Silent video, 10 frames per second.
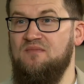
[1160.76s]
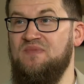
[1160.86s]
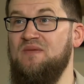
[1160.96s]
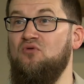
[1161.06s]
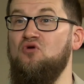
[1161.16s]

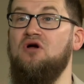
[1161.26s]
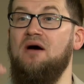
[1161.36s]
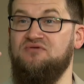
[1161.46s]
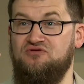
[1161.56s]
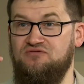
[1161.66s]
people look
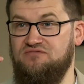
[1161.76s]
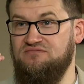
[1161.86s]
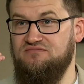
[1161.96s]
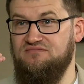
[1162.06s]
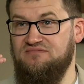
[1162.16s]
up to,
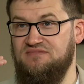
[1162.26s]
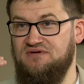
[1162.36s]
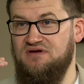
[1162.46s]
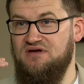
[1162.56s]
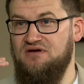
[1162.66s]

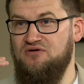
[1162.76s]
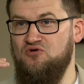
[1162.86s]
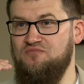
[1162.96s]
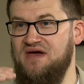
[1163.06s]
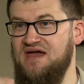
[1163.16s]

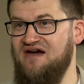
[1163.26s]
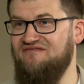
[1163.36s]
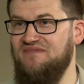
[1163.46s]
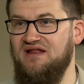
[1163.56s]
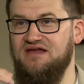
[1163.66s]
who may
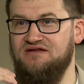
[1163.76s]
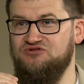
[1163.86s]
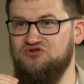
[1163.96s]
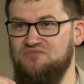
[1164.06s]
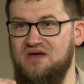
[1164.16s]
have
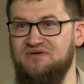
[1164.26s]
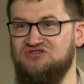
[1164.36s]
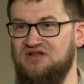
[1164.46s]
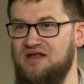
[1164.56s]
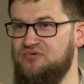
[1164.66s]
millions, who may be
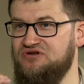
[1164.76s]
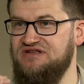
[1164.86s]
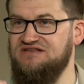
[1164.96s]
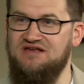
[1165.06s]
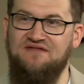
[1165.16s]

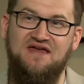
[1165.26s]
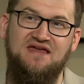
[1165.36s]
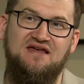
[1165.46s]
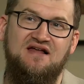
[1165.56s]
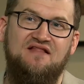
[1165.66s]
celebrities, and
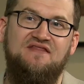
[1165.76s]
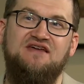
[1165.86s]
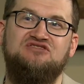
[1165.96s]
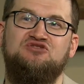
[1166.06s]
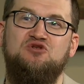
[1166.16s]
they
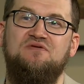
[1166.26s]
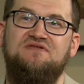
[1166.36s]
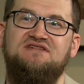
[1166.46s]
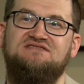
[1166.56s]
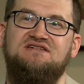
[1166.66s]
assume
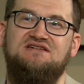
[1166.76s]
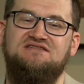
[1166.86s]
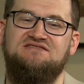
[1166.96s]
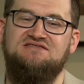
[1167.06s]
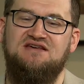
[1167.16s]
that this
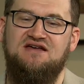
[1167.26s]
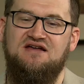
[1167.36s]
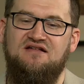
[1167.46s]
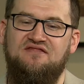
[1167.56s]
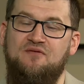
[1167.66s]
is
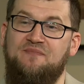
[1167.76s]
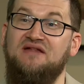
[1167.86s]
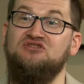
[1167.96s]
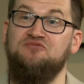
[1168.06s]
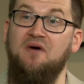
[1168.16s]
the
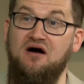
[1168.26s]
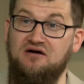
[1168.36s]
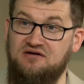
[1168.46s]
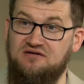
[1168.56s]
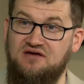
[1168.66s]

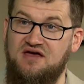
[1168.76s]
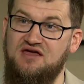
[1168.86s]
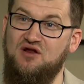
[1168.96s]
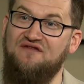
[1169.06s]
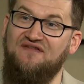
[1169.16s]
benchmark.
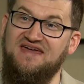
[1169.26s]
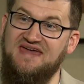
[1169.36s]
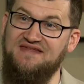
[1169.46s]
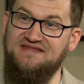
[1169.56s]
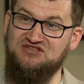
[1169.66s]
If I
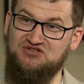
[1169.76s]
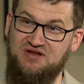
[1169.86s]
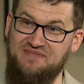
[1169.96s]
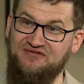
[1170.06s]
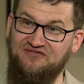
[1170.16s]
get this
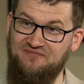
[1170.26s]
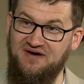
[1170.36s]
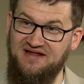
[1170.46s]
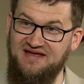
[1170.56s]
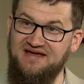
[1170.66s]
certain amount of
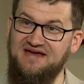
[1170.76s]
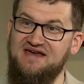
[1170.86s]
money,